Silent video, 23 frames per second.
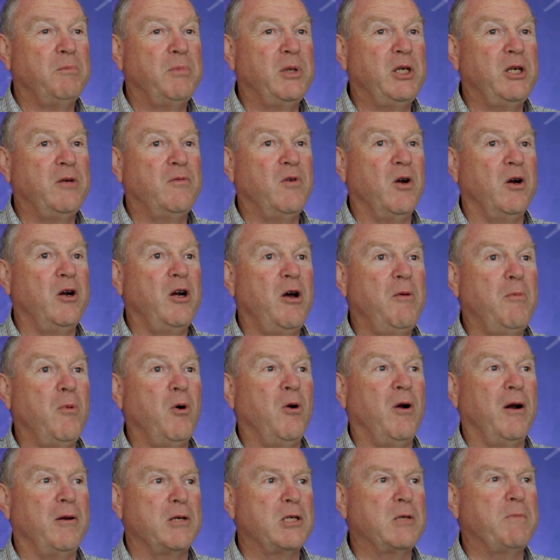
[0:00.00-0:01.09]
but you've got no
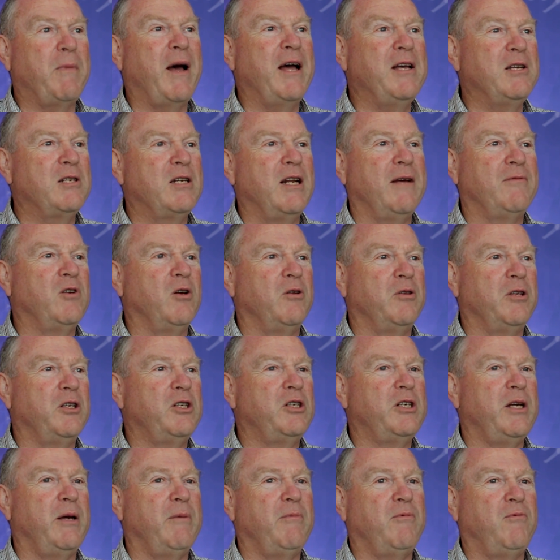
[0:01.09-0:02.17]
more space left on the
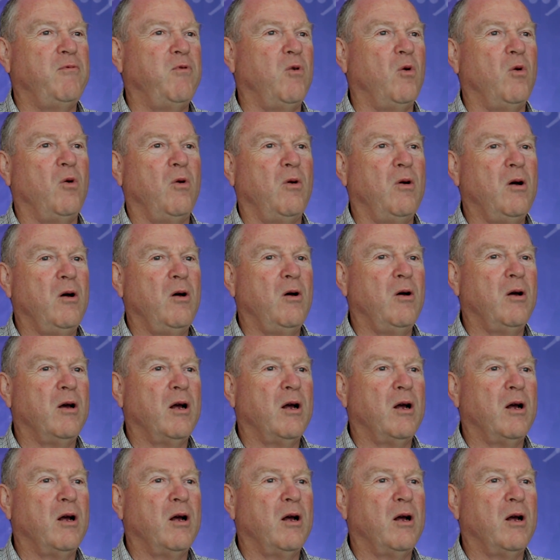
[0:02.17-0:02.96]
chip for